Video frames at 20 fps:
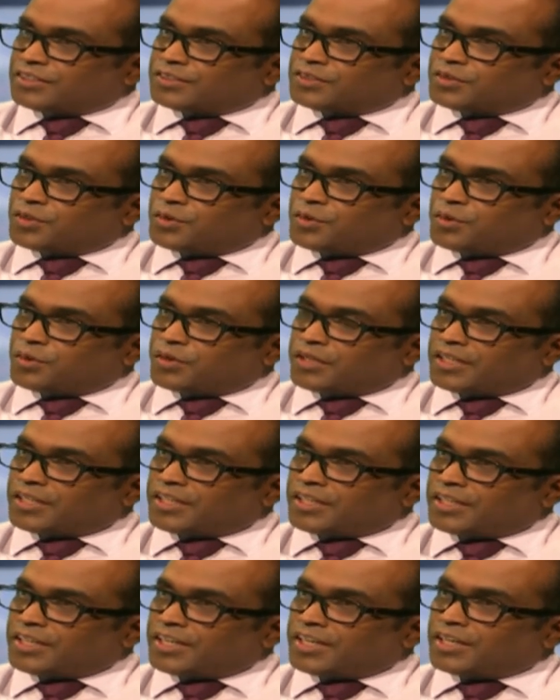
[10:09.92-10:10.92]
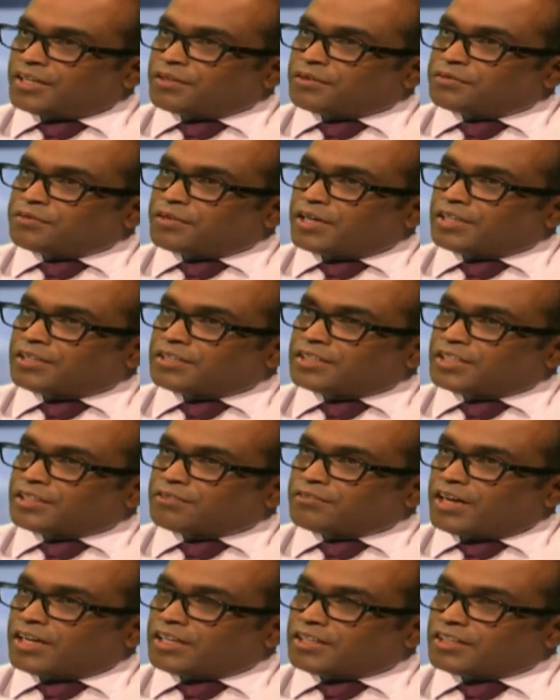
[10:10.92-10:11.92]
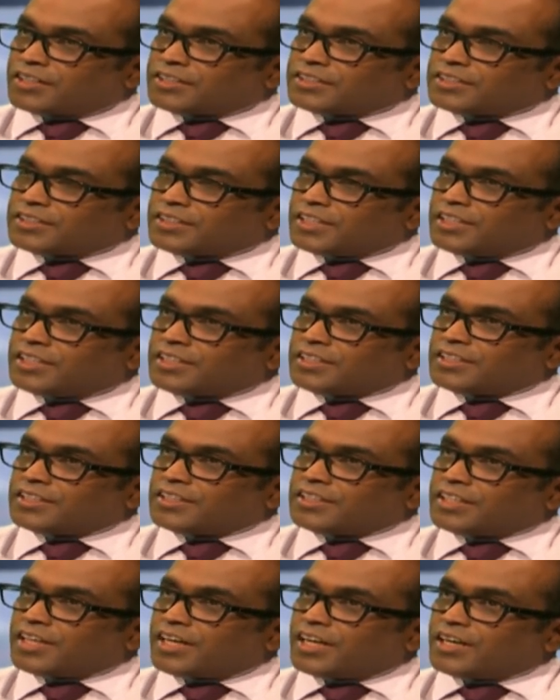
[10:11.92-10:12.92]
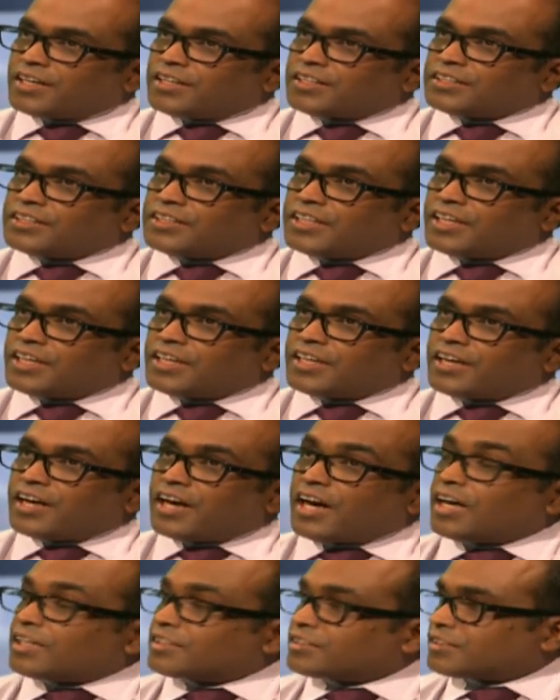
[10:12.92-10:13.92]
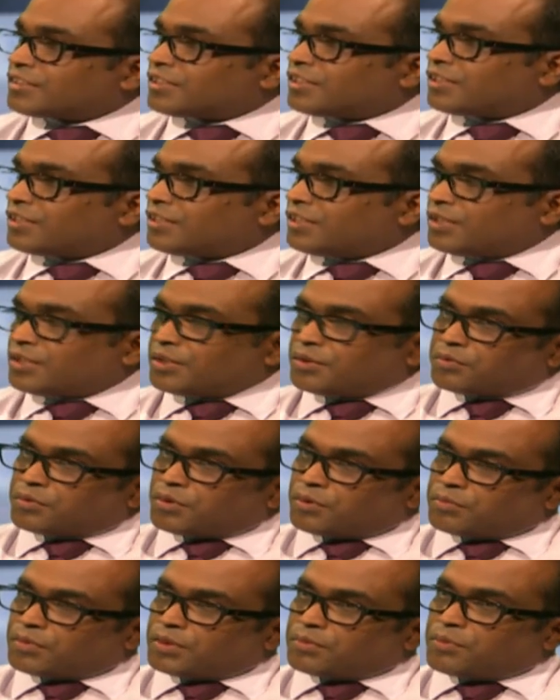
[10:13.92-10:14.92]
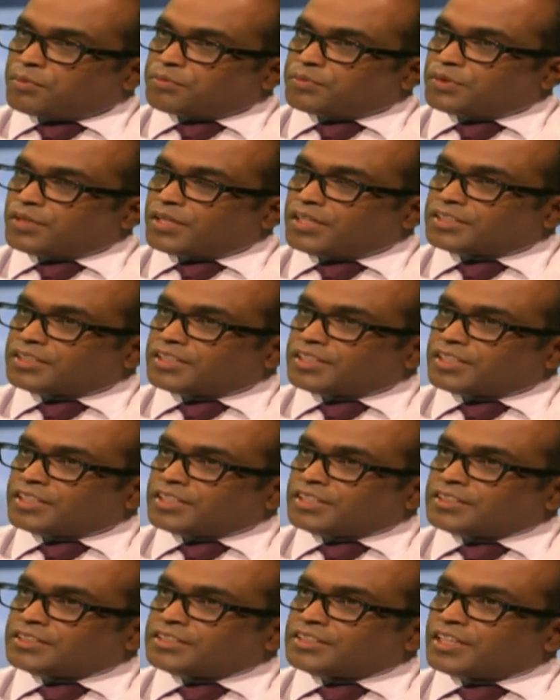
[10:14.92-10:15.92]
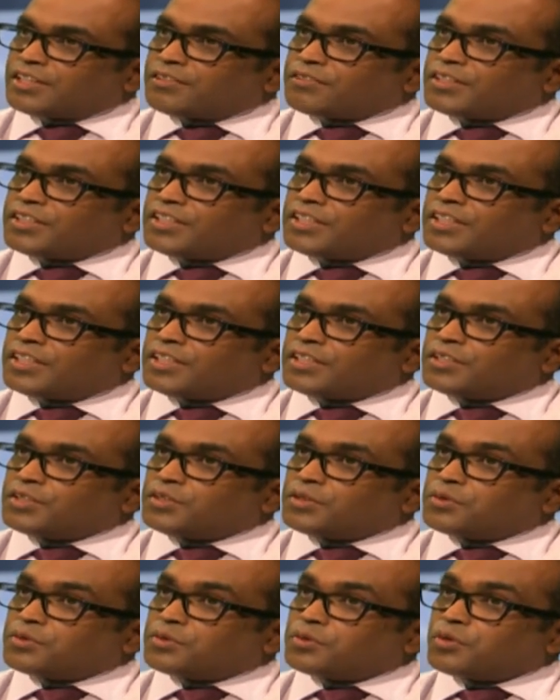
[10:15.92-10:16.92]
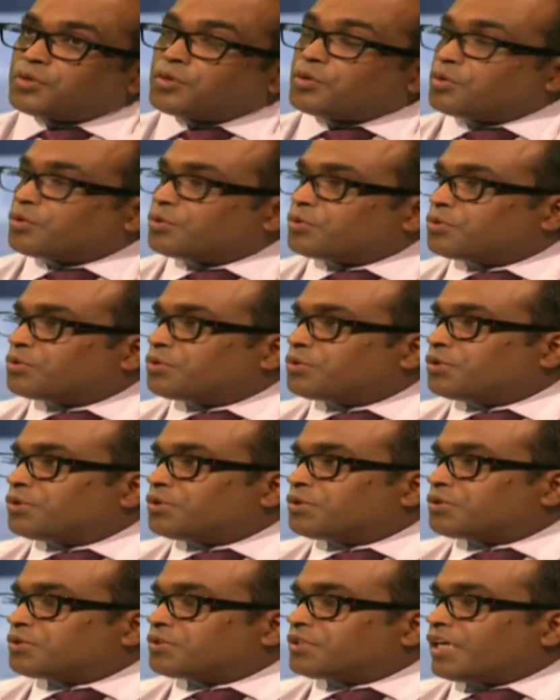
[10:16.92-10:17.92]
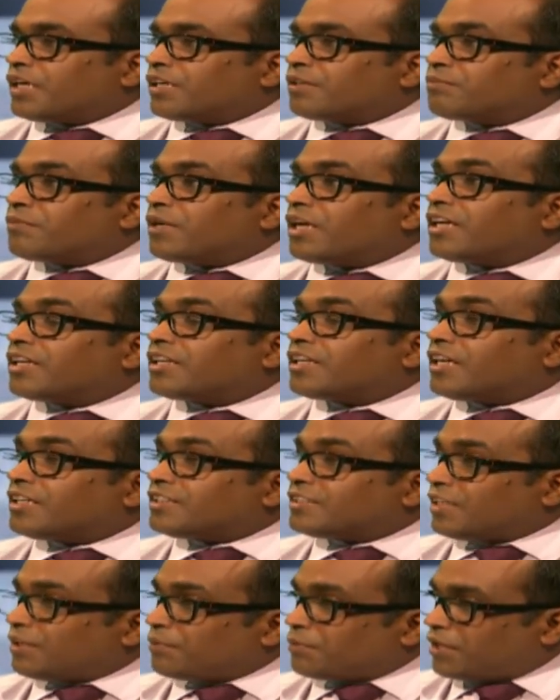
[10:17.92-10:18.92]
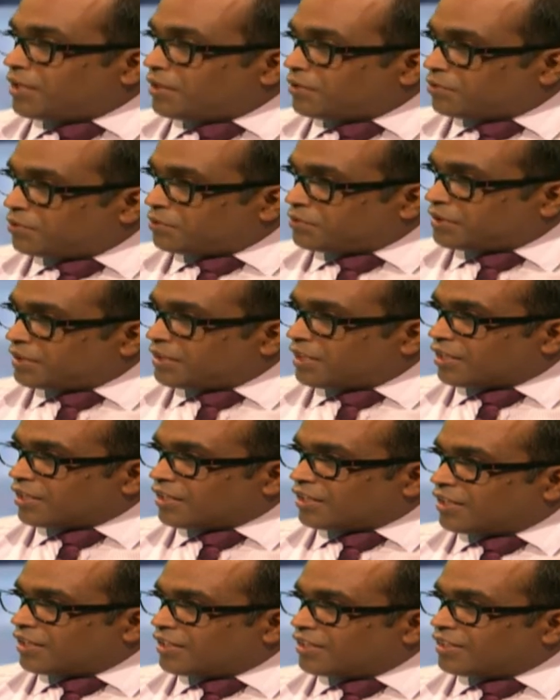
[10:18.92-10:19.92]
So here, but the one question they asked from the population is whether you know that malaria is eliminated from Sri Lanka.